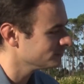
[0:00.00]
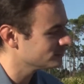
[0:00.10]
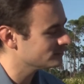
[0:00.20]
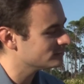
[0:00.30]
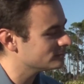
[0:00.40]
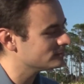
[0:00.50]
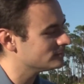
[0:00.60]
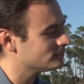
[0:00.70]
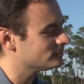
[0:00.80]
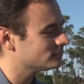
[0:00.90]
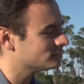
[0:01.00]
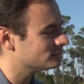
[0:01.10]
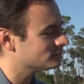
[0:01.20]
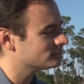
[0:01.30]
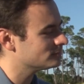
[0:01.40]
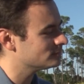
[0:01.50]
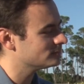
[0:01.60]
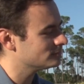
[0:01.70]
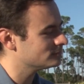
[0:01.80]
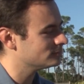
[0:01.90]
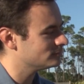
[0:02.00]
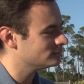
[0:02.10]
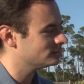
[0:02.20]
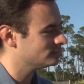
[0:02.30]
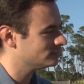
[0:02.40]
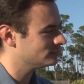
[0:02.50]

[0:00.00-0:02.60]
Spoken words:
[no speech]